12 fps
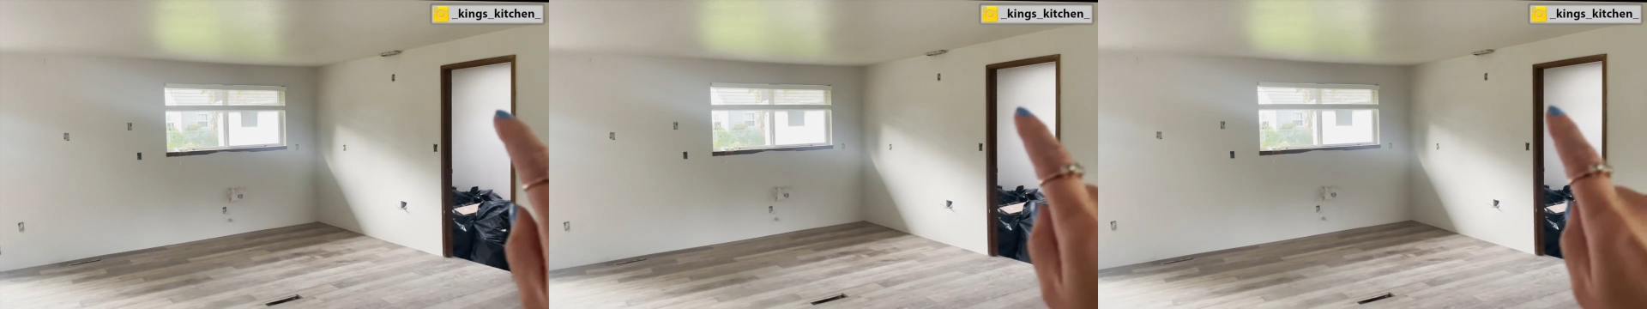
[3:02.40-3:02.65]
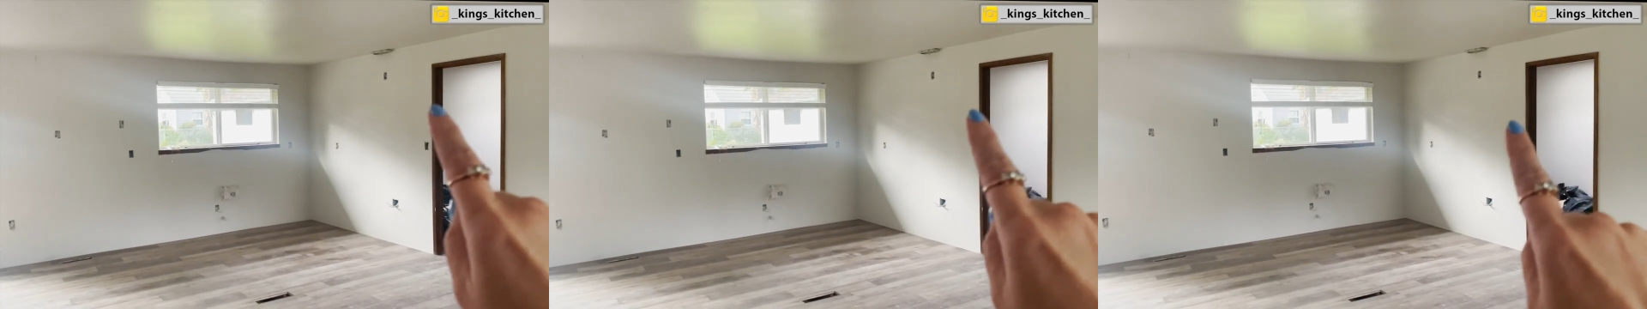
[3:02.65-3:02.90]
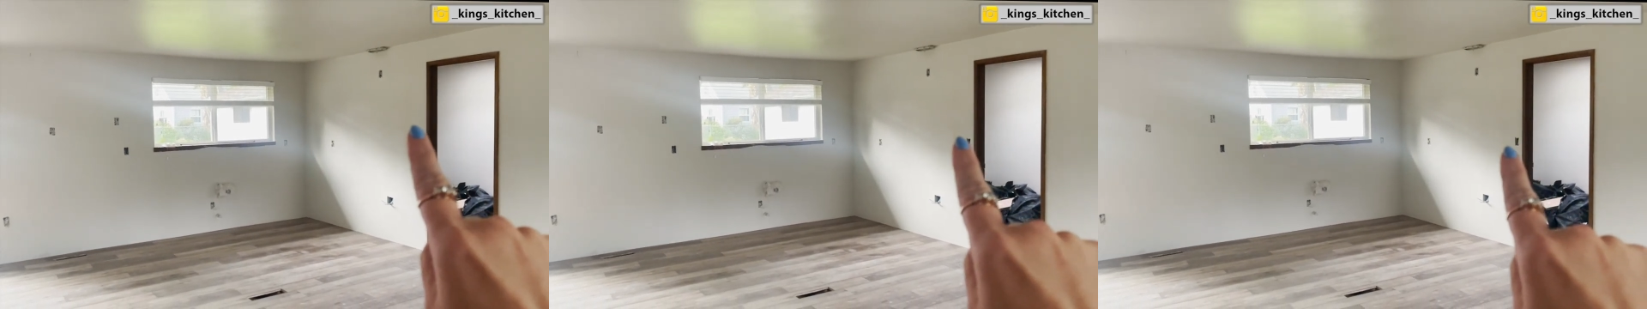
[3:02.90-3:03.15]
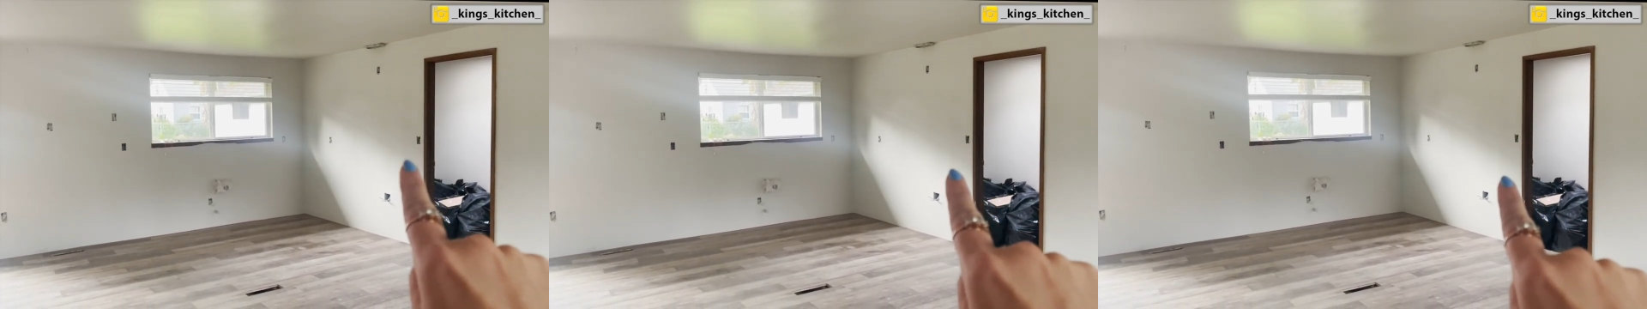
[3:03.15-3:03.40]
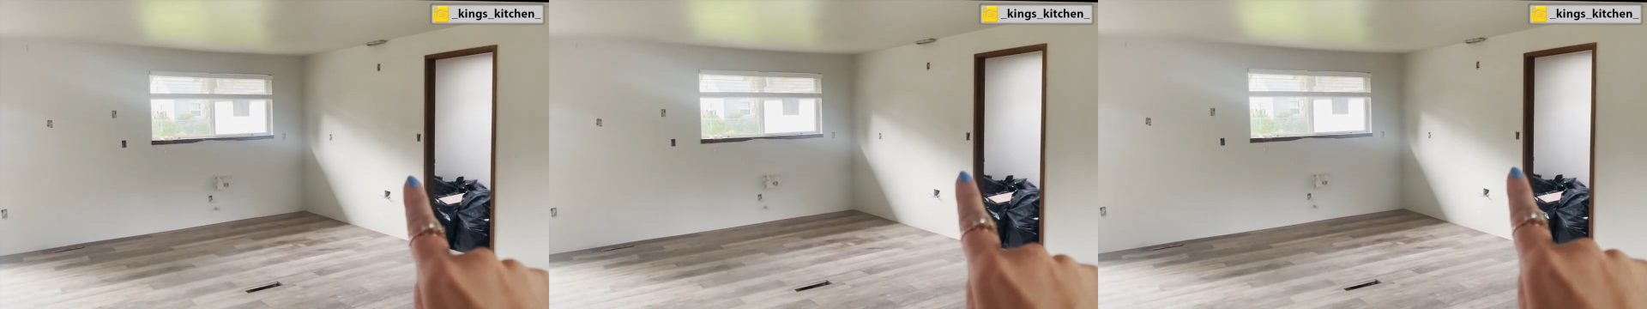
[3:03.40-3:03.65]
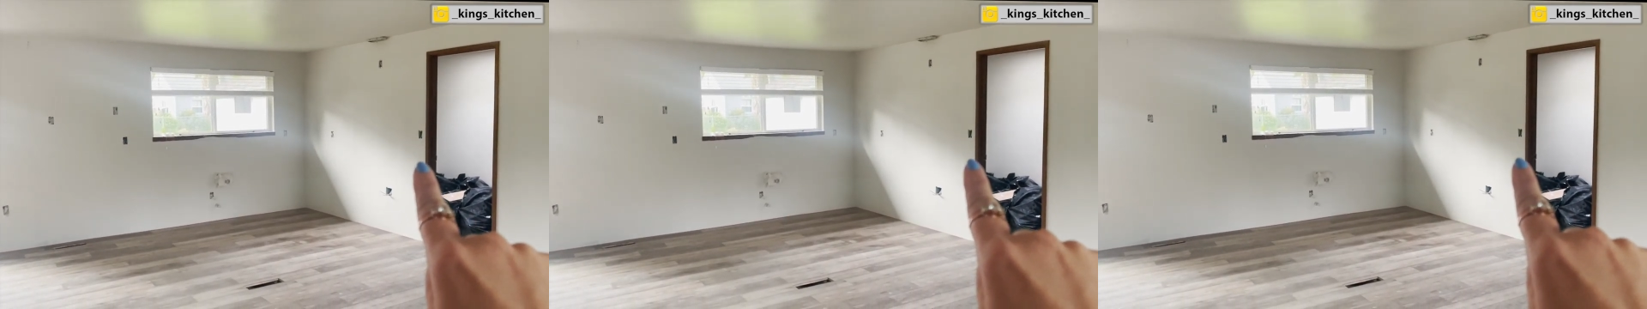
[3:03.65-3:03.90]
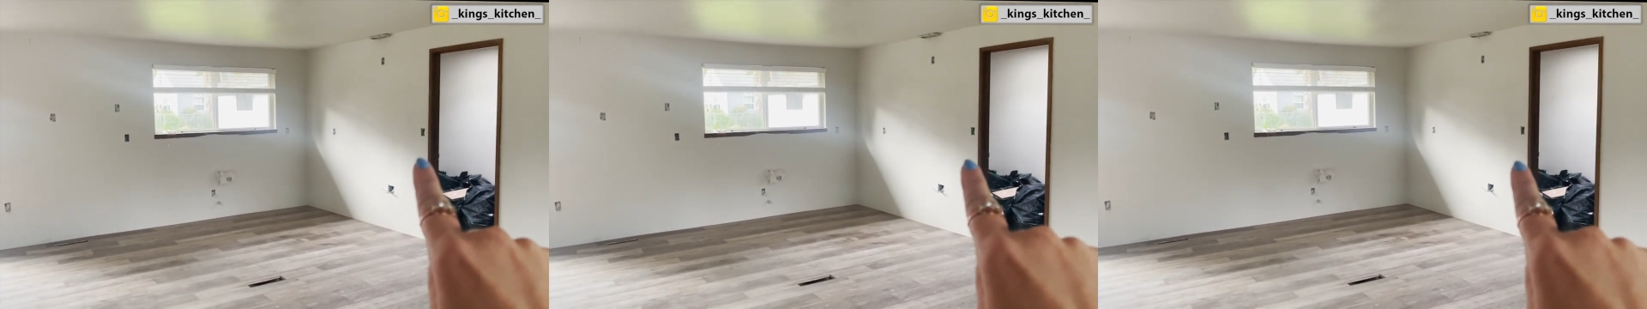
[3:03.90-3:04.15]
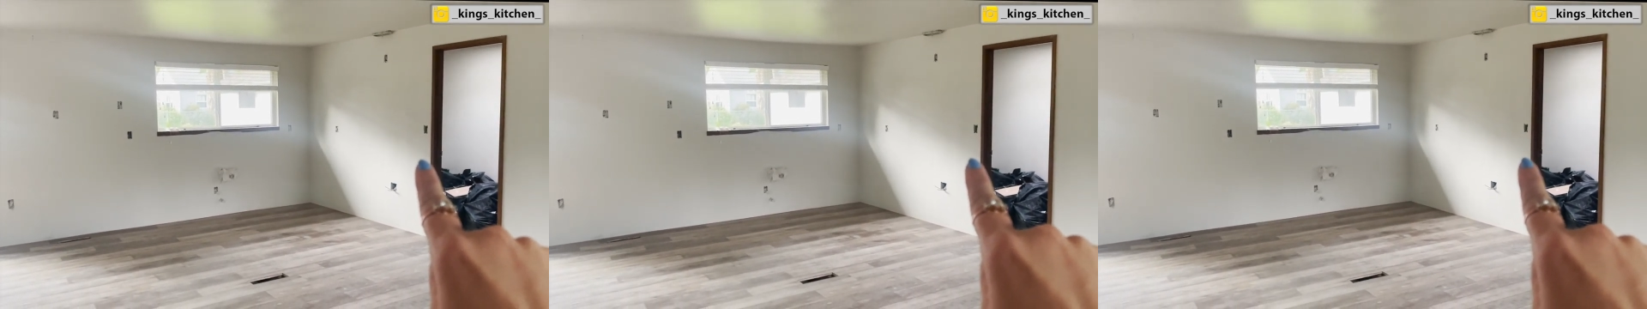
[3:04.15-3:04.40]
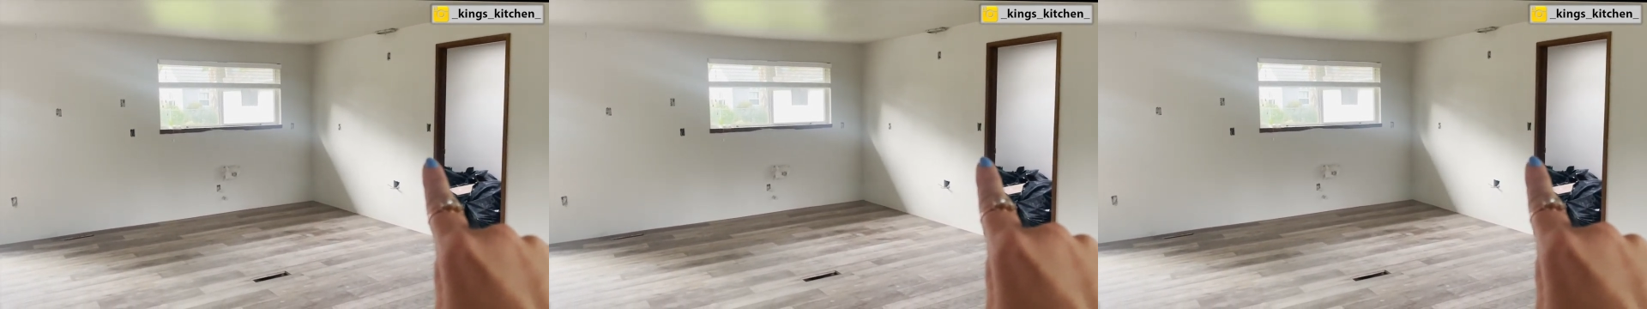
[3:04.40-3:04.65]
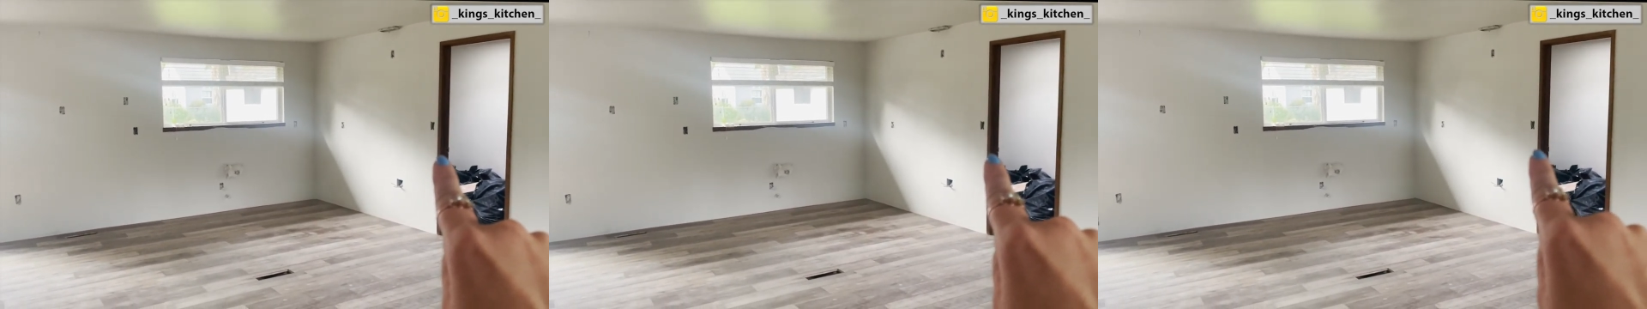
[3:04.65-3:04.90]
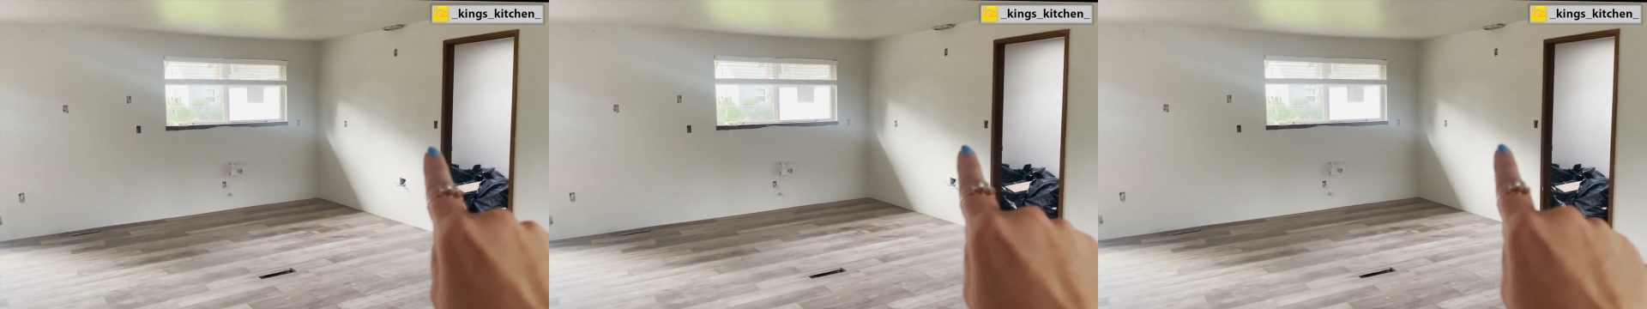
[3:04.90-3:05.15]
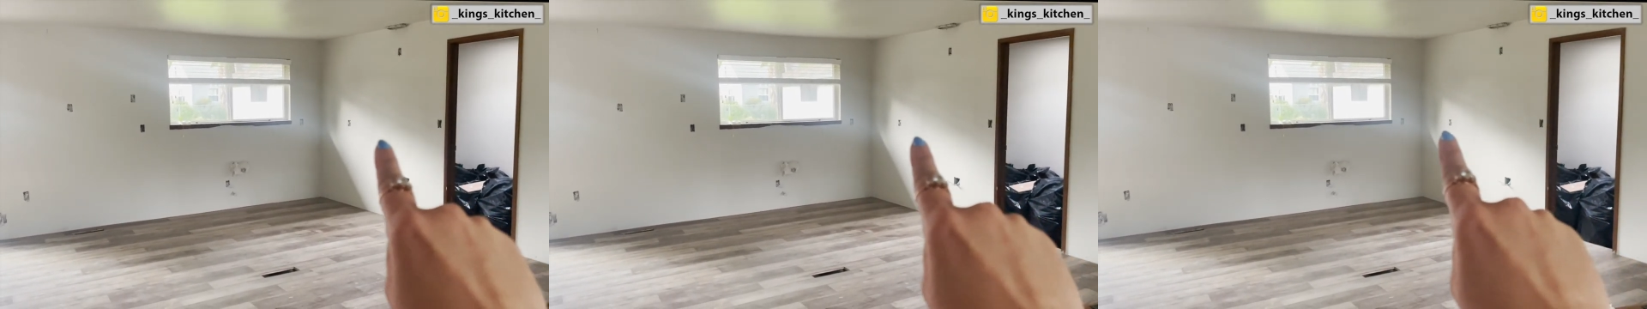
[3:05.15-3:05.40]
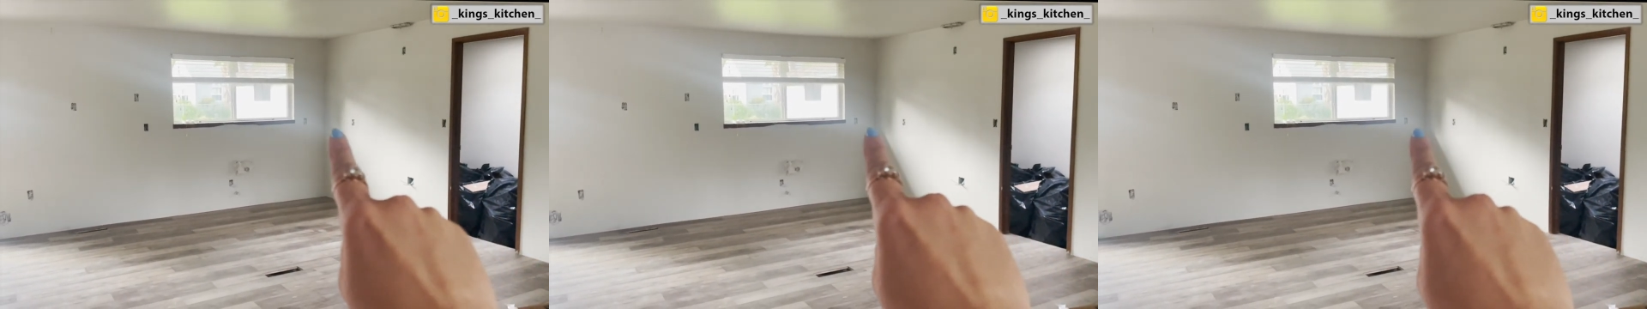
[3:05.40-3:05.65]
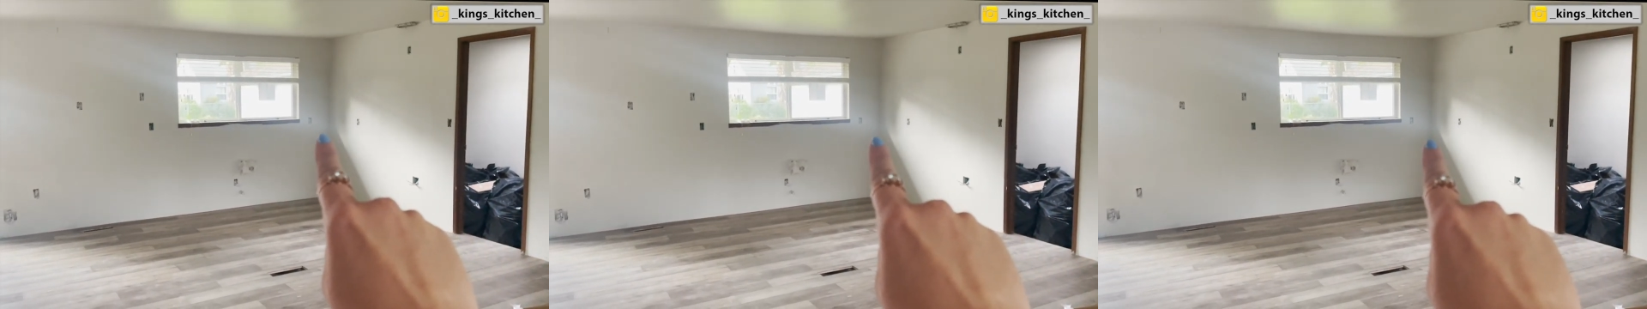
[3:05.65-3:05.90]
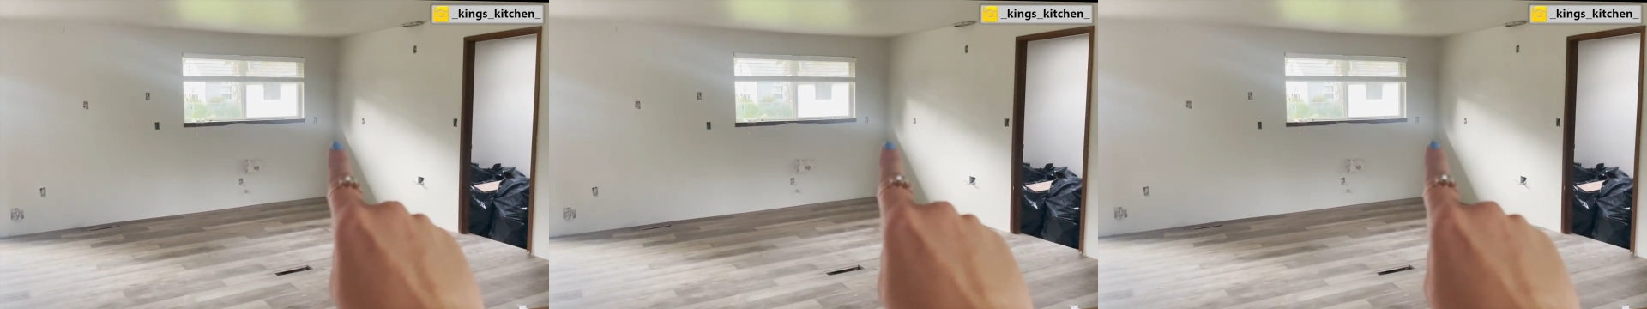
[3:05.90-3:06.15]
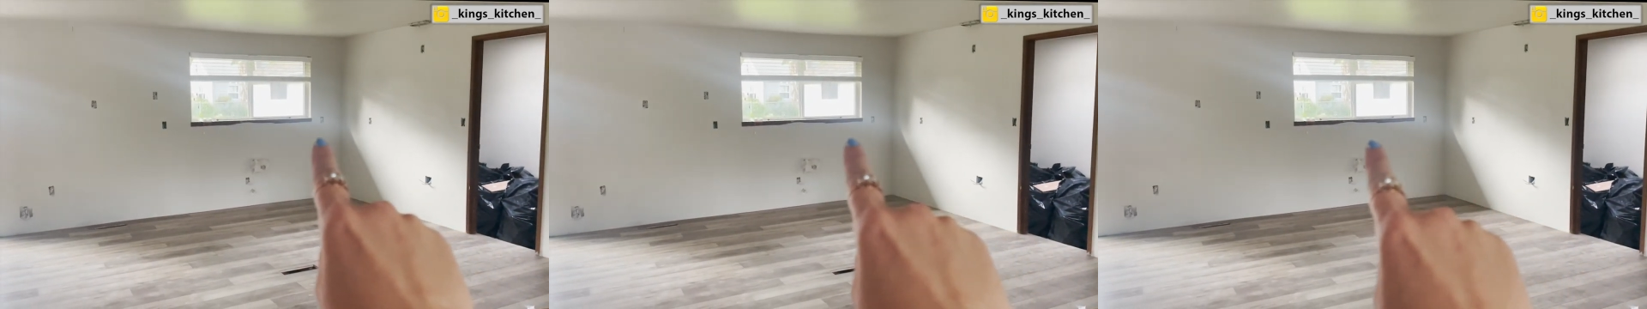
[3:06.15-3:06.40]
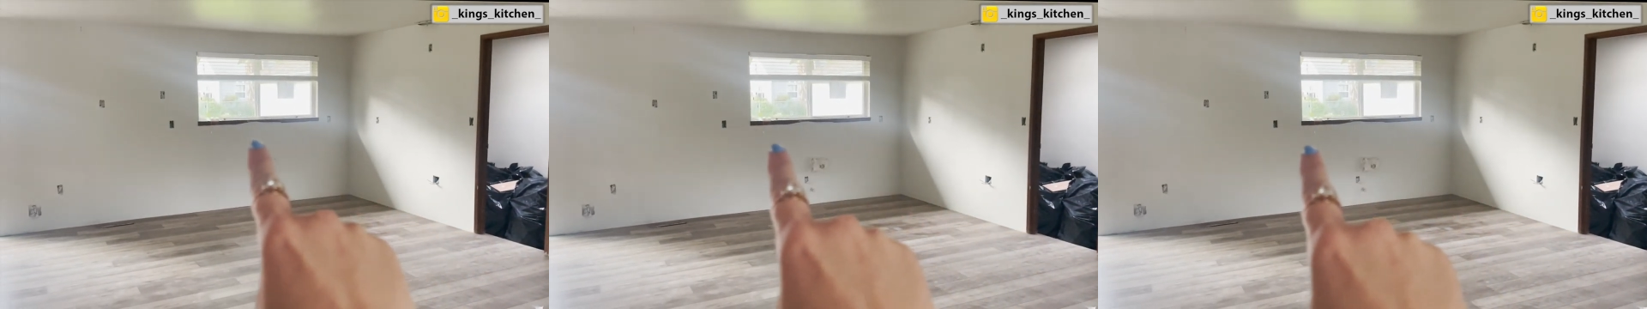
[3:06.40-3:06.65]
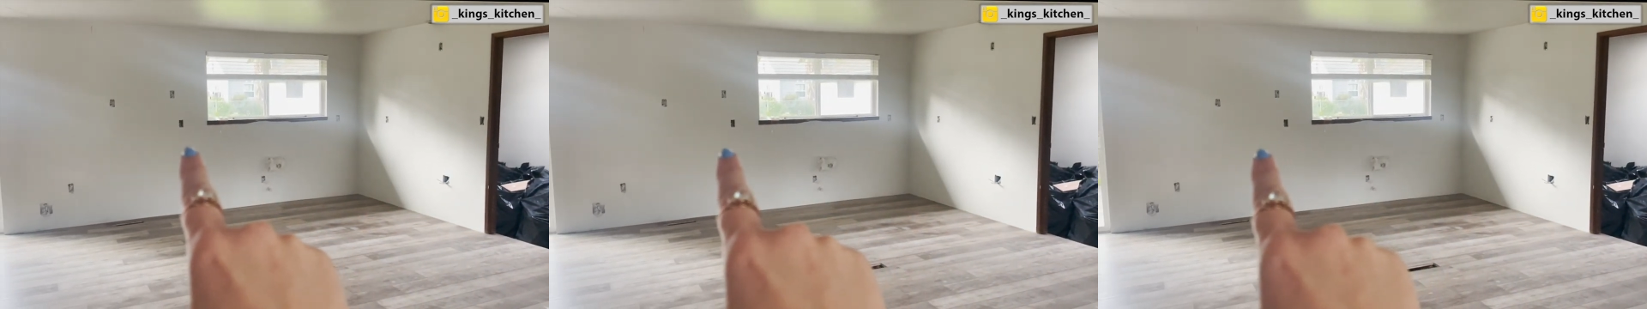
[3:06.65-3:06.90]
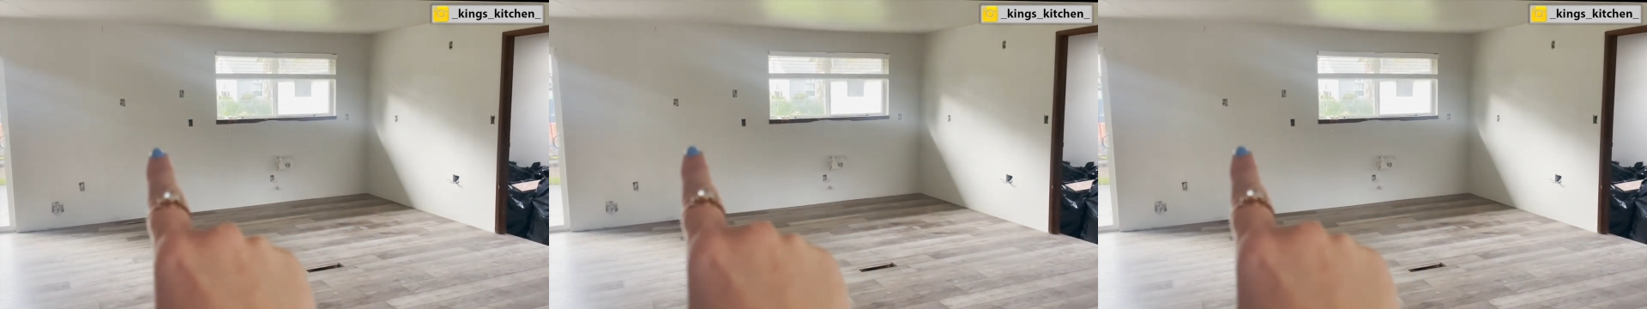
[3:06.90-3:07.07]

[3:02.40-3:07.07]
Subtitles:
Nobody's mouth can be seen.